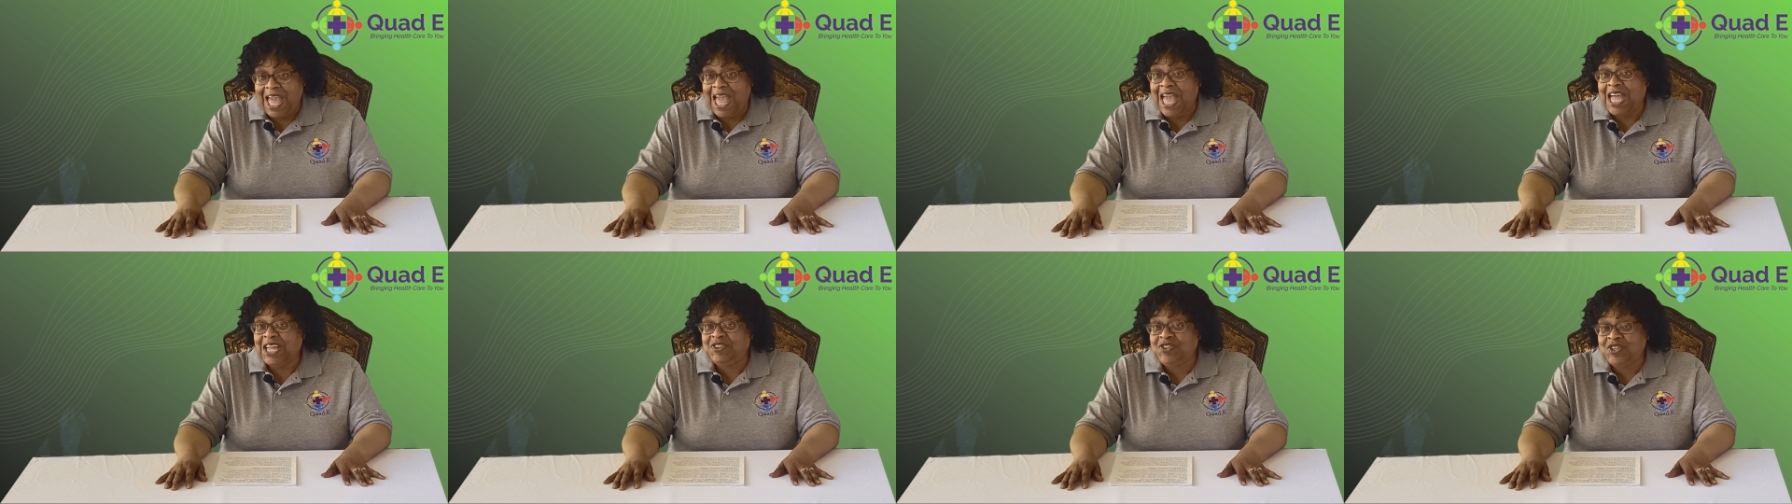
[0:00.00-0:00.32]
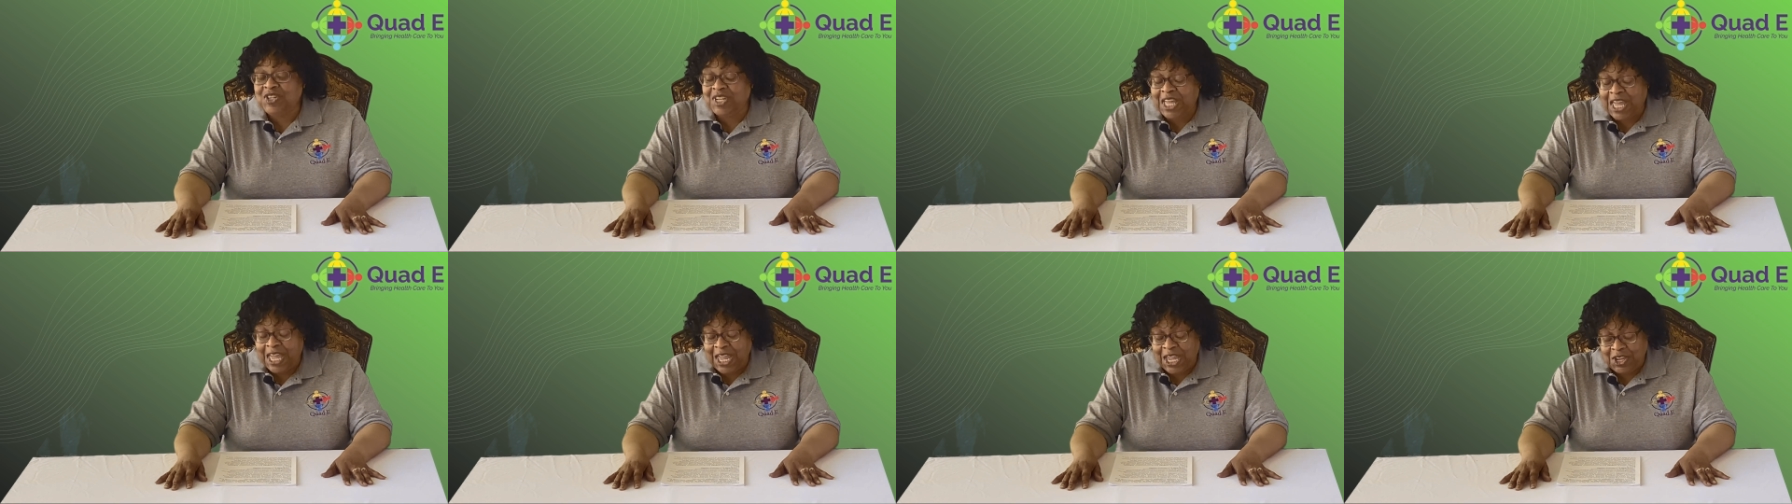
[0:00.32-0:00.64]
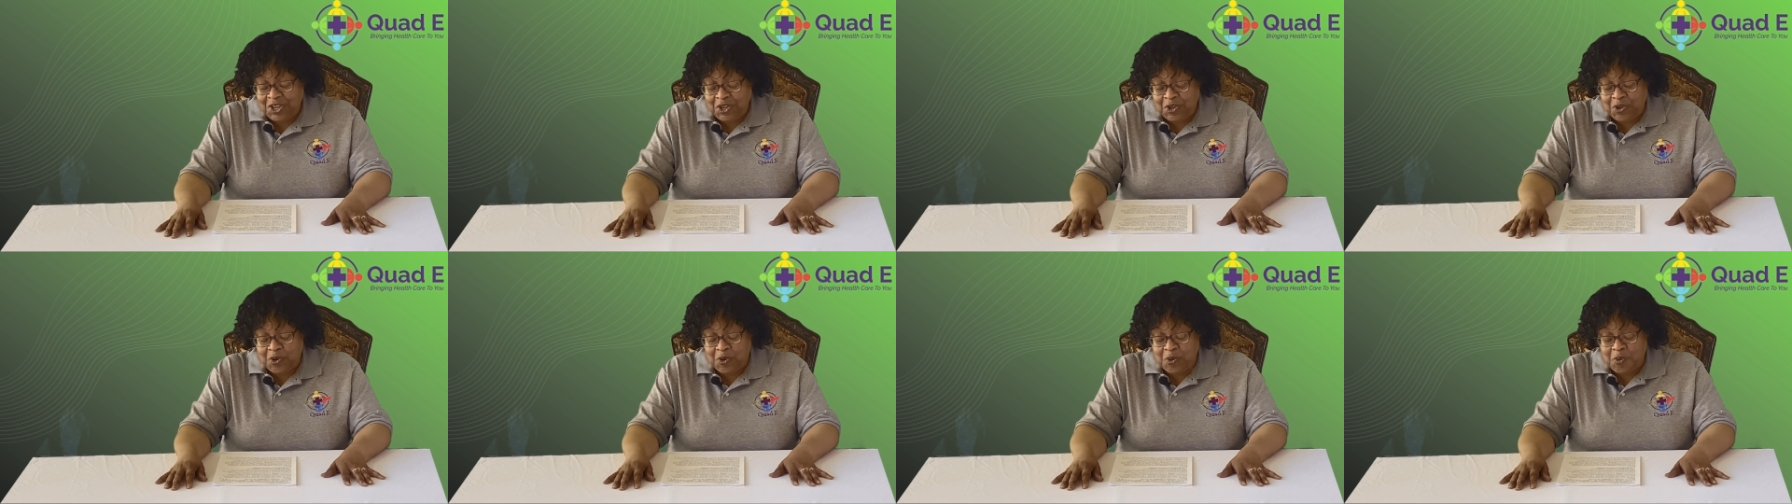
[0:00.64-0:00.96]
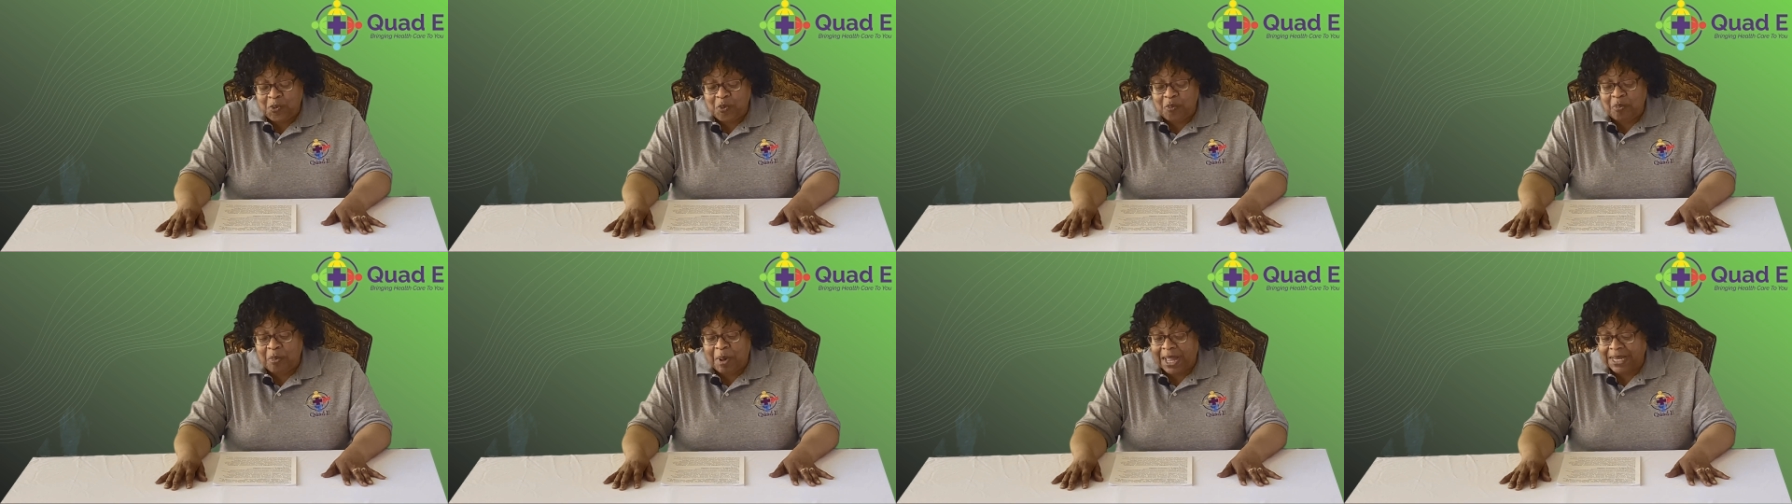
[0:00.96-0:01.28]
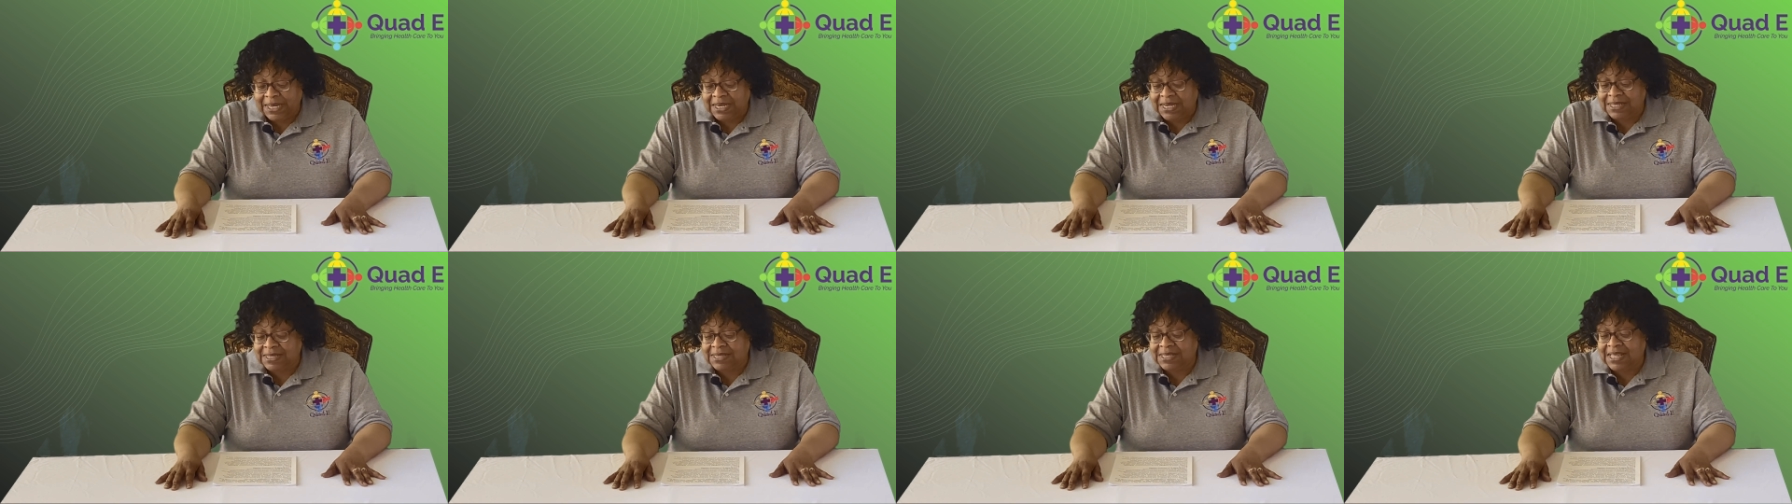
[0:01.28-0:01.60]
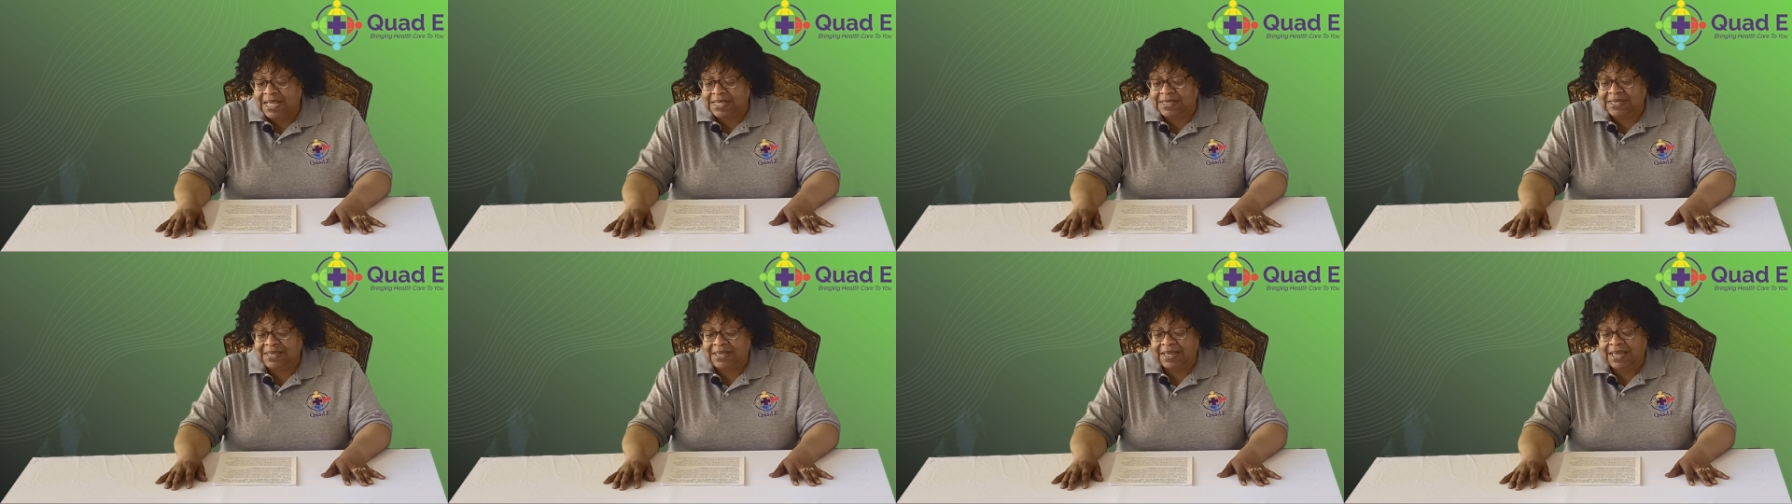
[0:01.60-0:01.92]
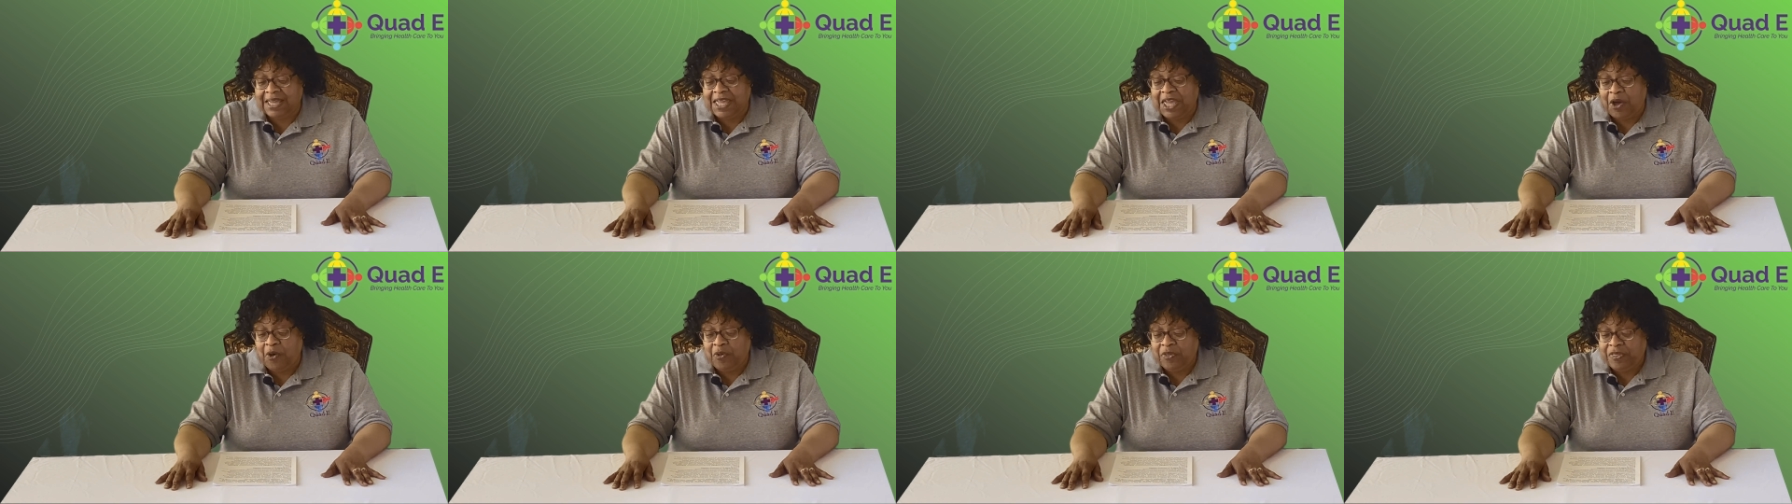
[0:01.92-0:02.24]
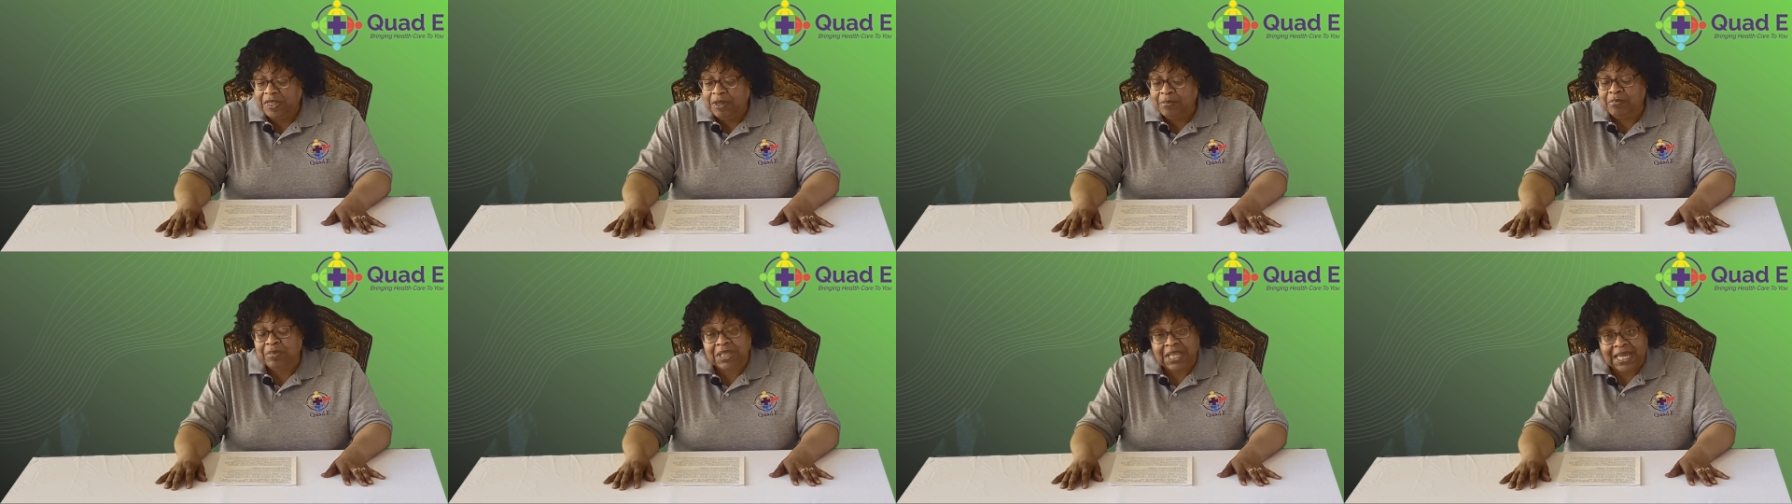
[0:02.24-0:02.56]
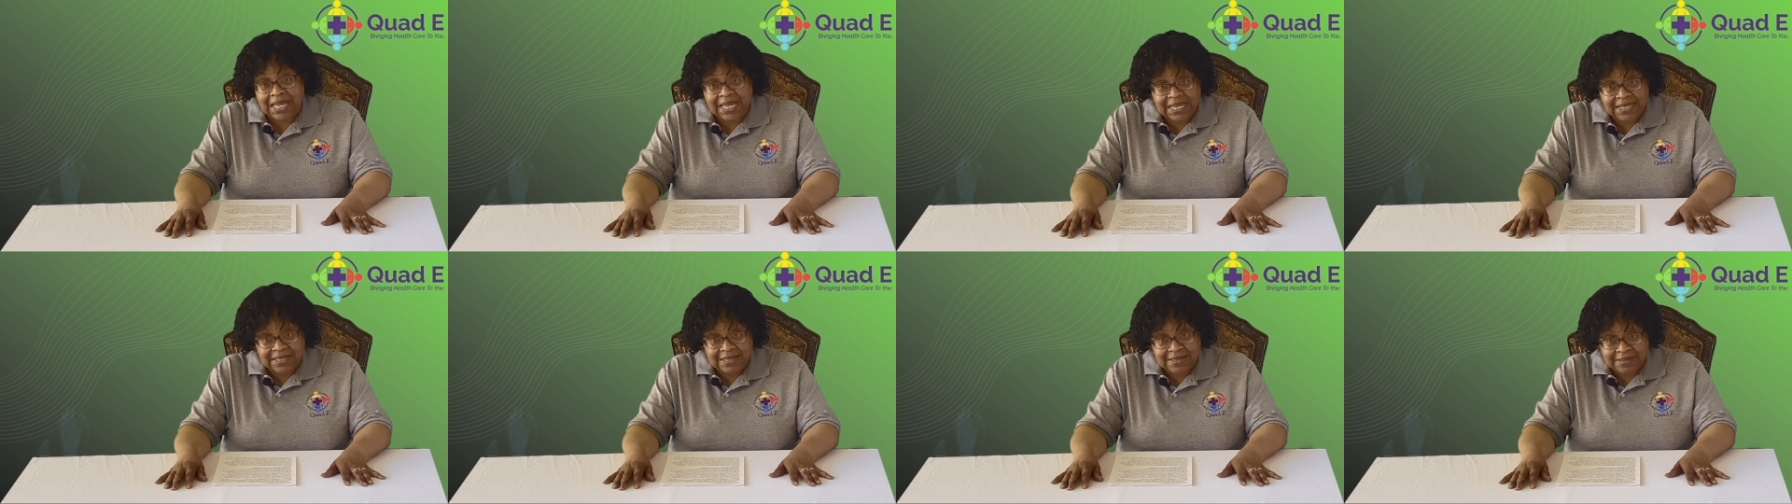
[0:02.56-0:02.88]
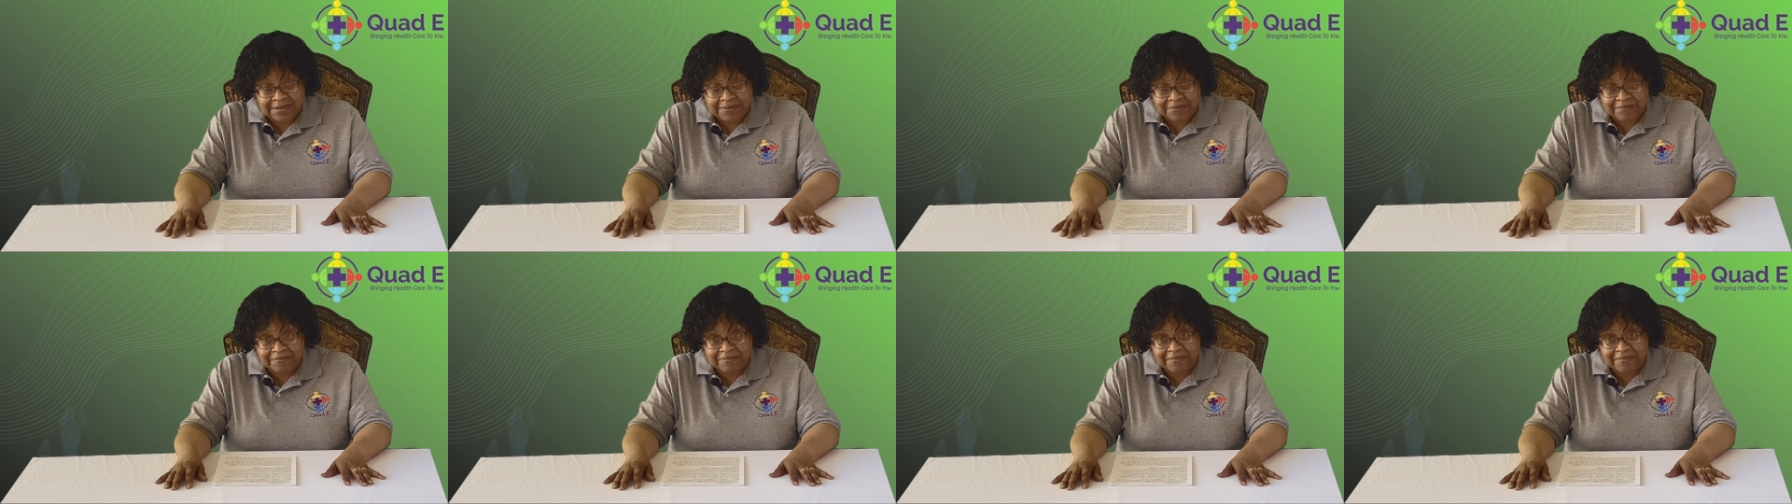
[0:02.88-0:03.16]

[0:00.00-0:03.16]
educate you by discussing healthy plate,